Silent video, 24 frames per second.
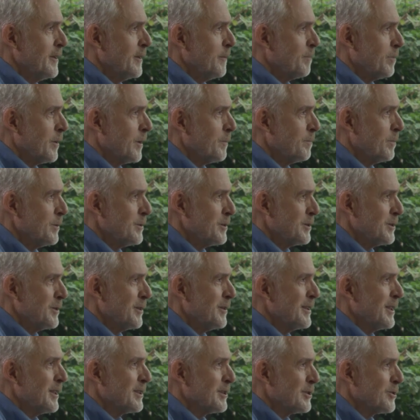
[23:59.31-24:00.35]
led the purpose
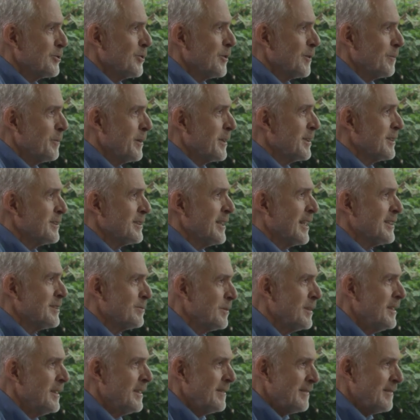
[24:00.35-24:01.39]
journey at SCORE, because that's